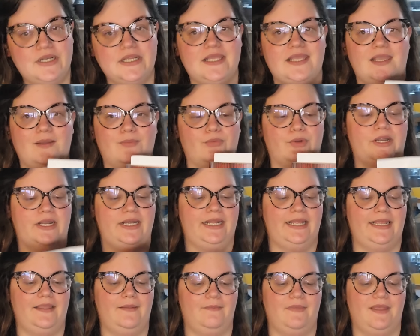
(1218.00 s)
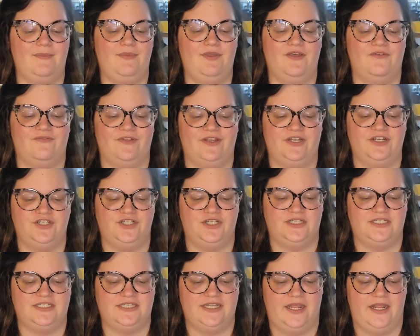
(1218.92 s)
gonna keep reading. Maybe I'll finish
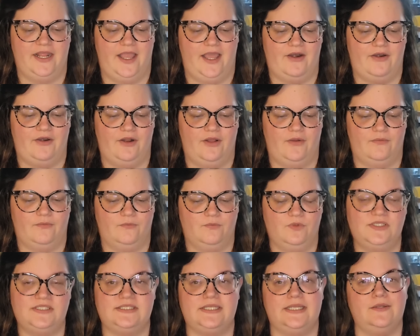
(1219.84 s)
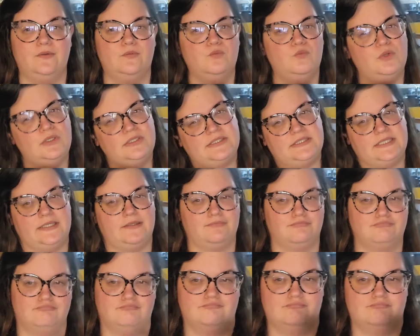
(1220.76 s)
it tonight. I don't know. We'll see. We'll see.